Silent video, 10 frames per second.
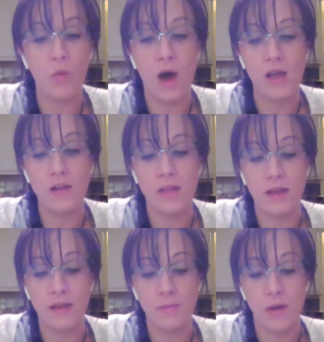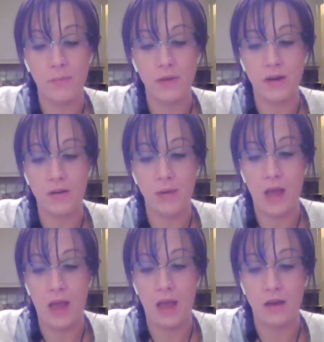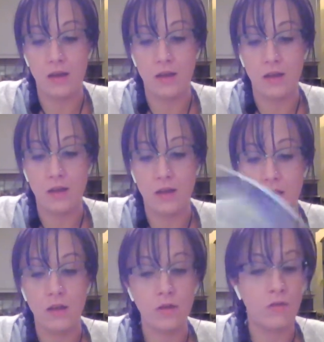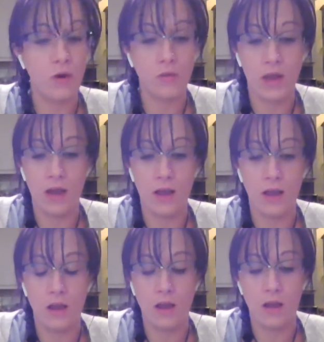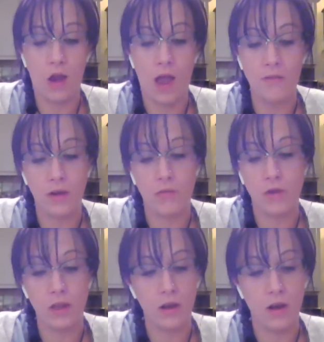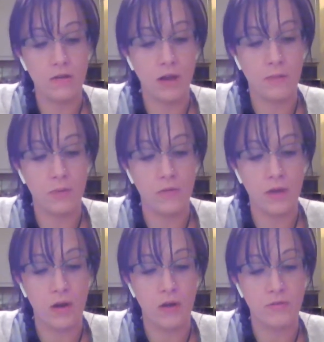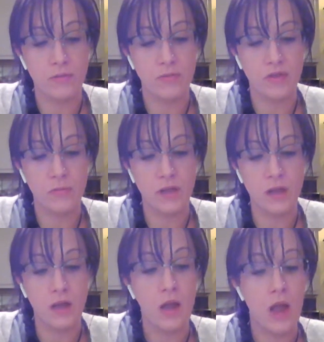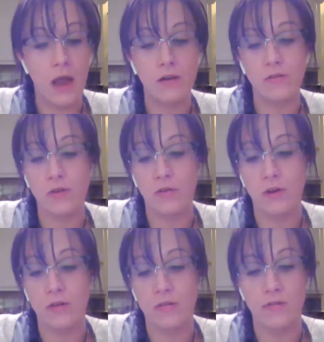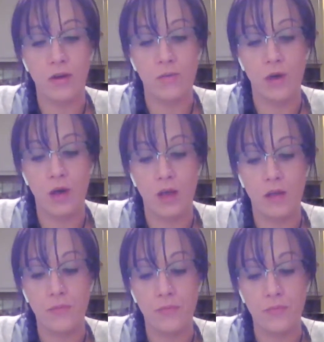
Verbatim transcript: Why do they keep popping into my head? You don't get it. You're having a really hard time moving on from something and you don't understand why.